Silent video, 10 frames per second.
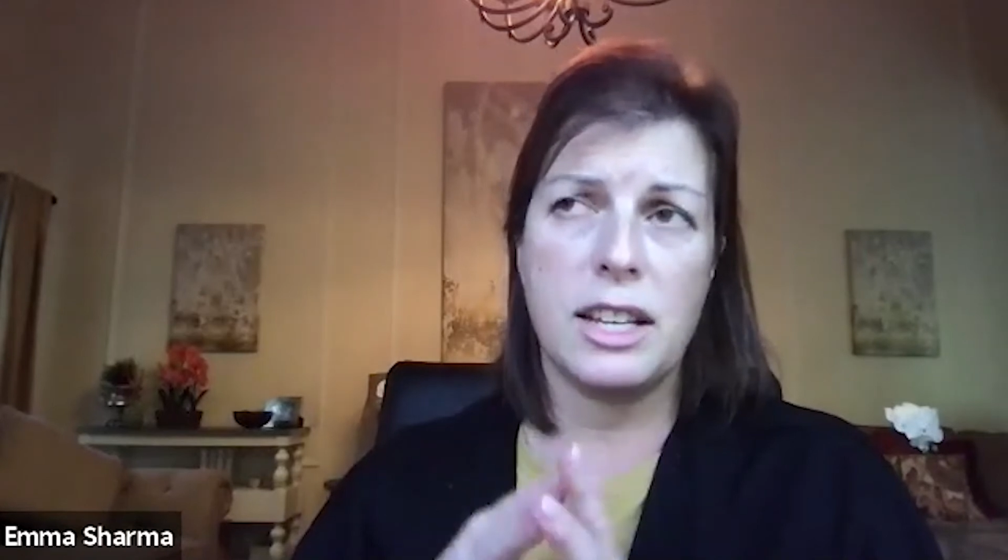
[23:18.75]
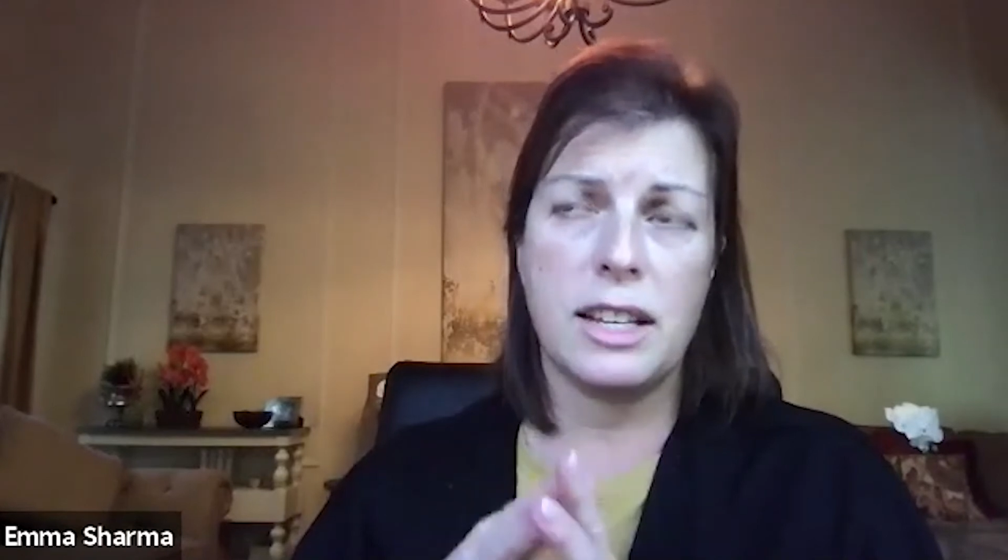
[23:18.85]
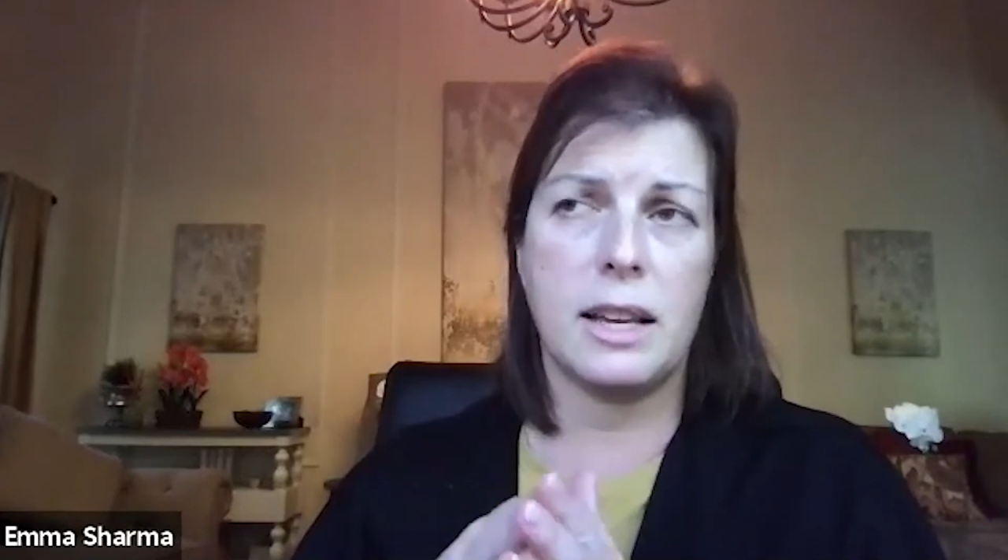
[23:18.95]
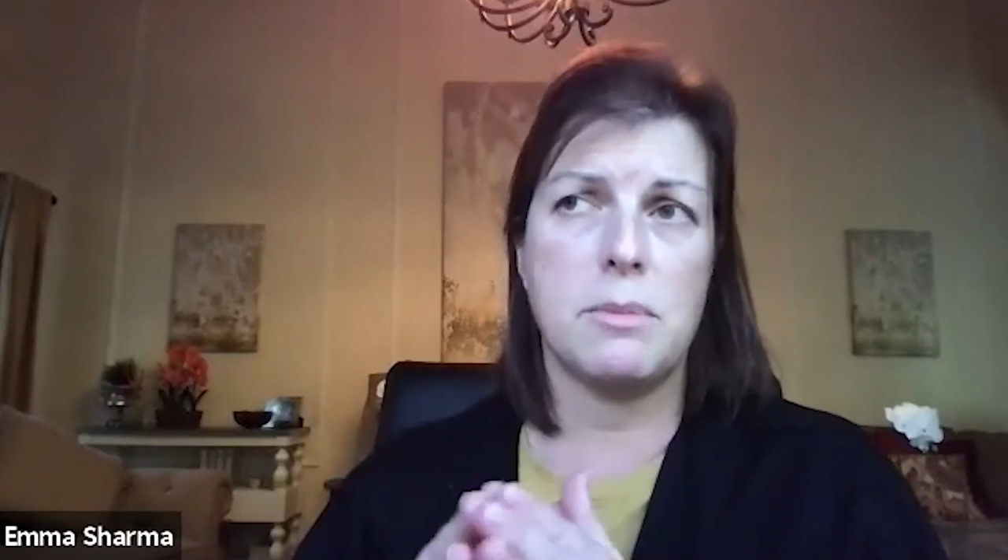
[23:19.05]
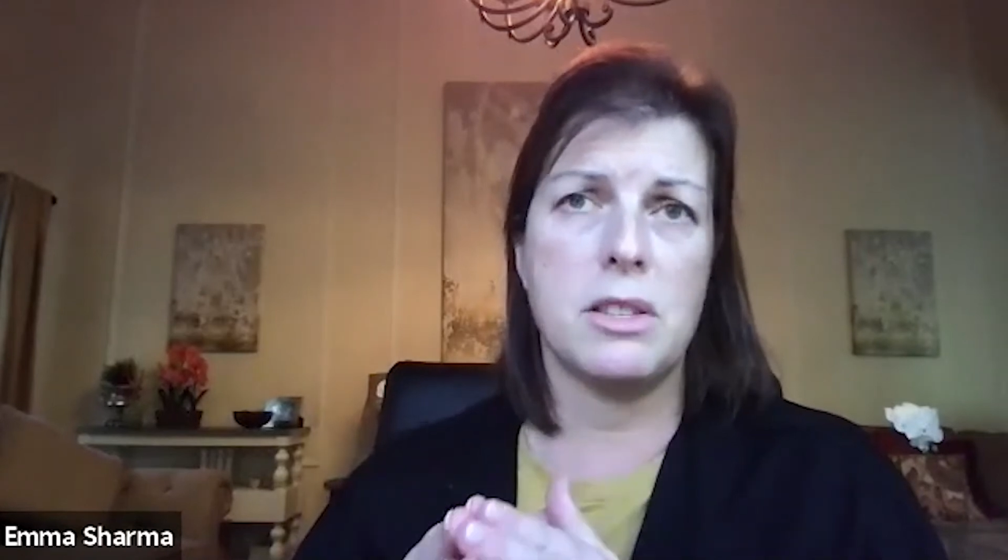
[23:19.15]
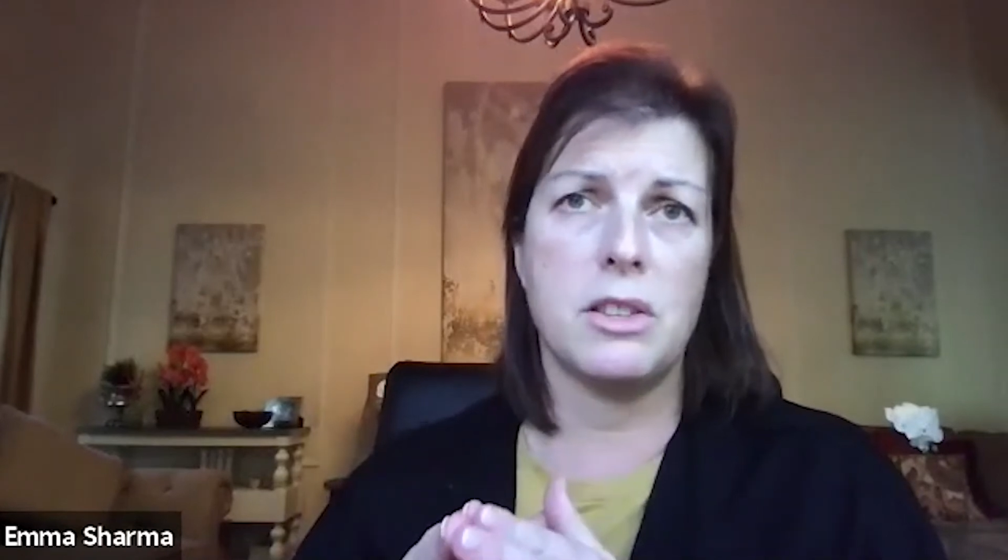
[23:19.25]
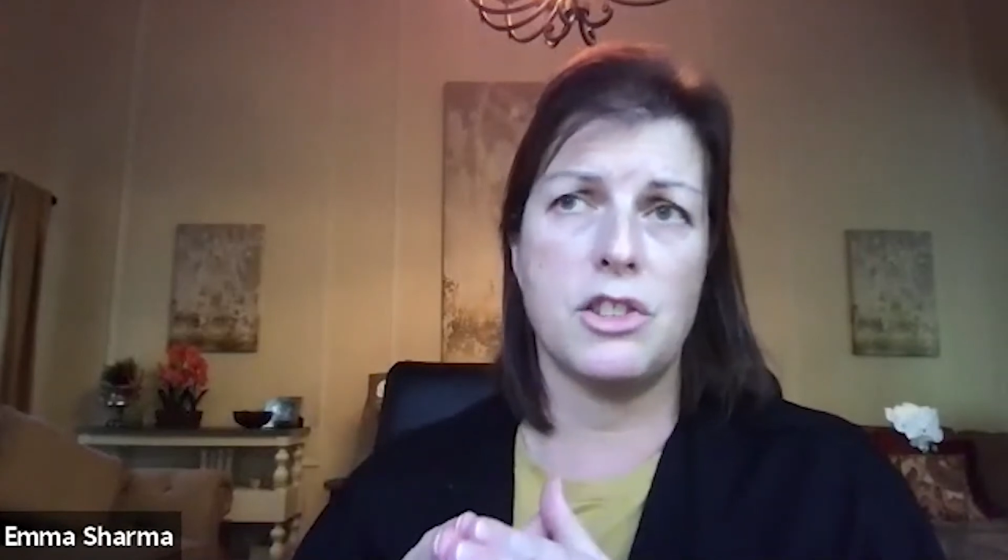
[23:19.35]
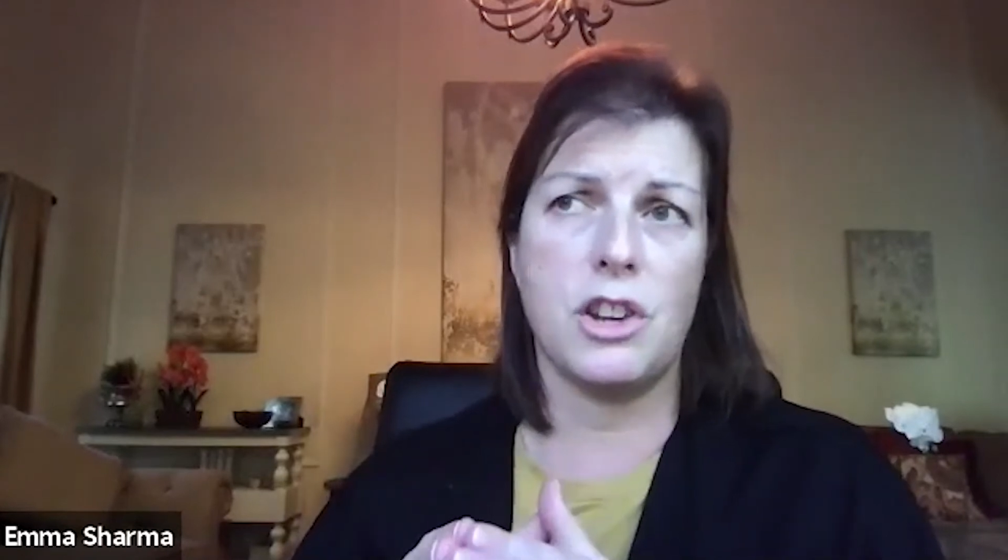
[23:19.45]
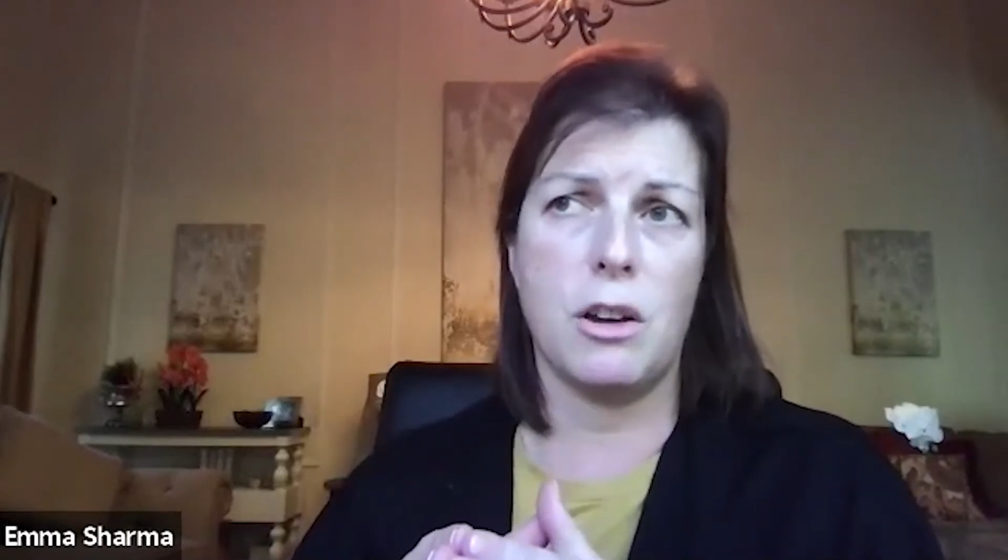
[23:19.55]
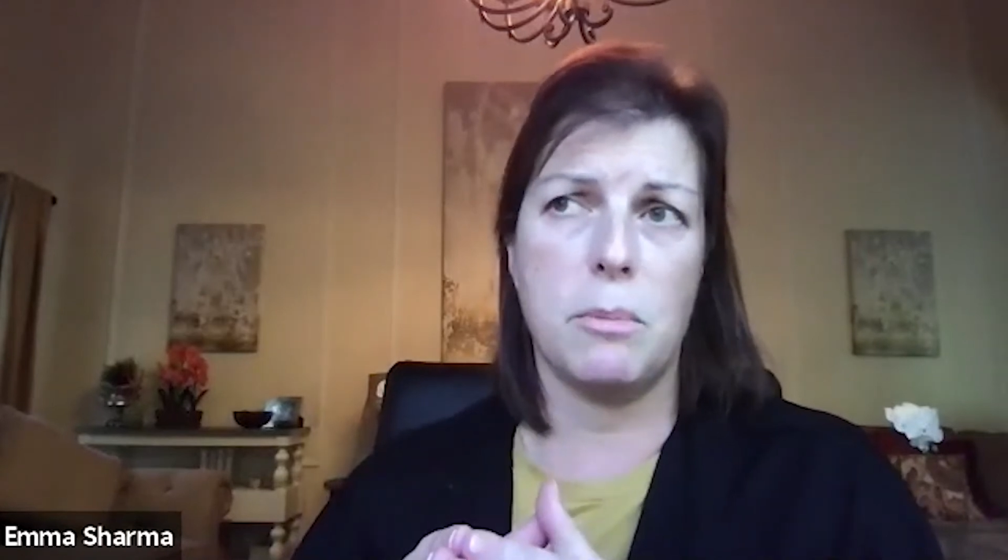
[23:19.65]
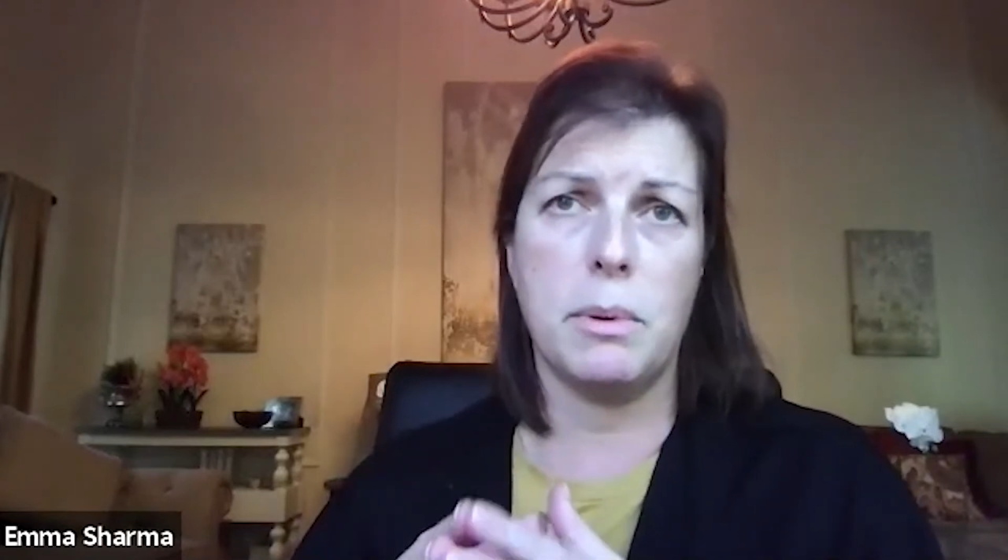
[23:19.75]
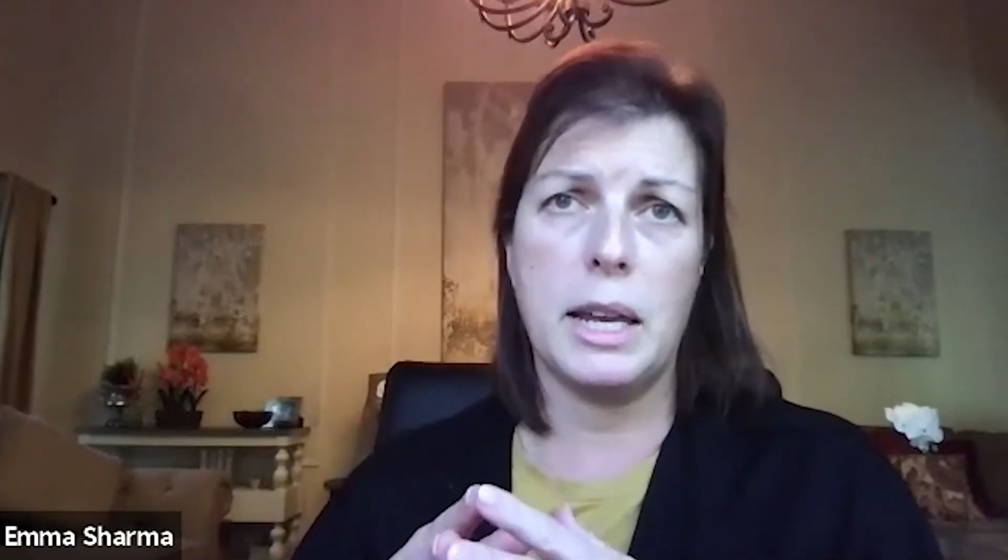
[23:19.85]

accepted a job